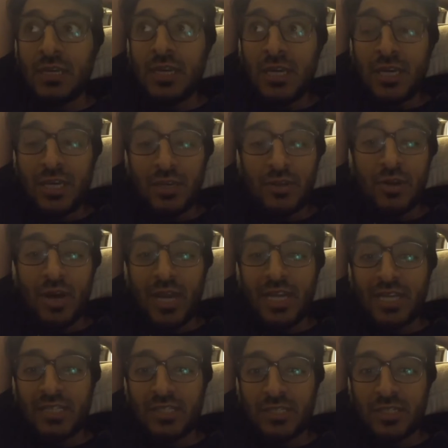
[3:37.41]
You know, I
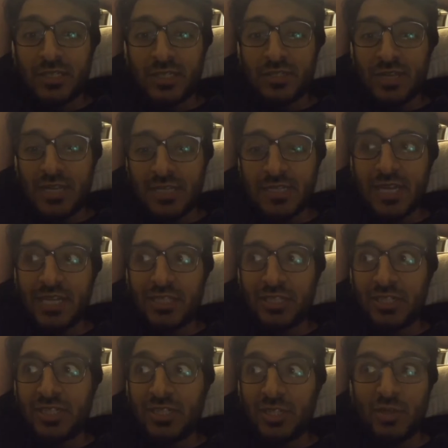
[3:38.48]
can start a
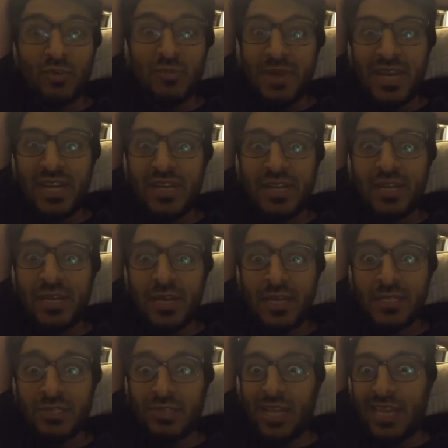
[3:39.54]
transaction, do many
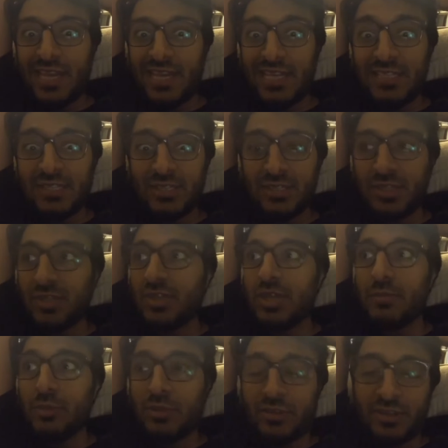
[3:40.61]
DDLs like insert a
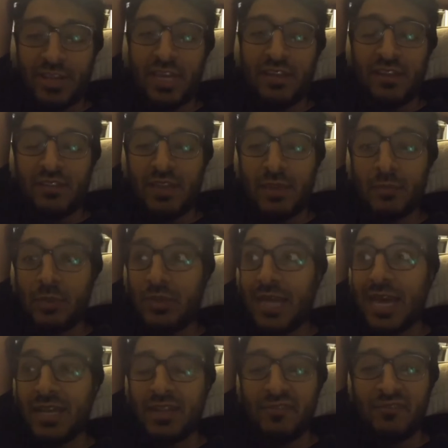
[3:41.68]
table, create a table,
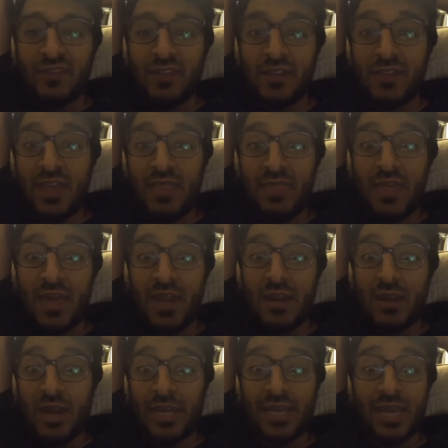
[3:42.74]
add a field, and then
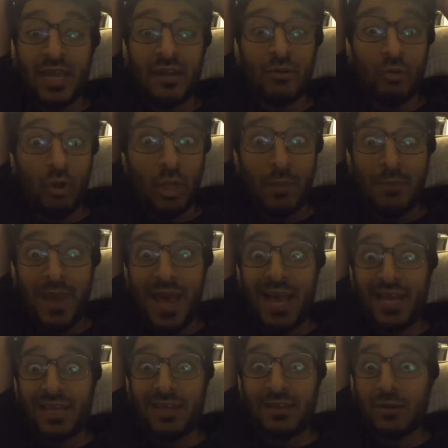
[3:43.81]
I can roll
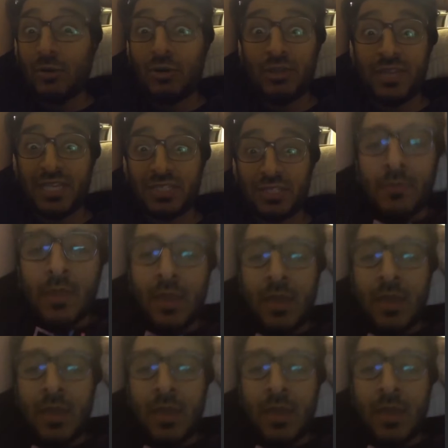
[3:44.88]
back all that shit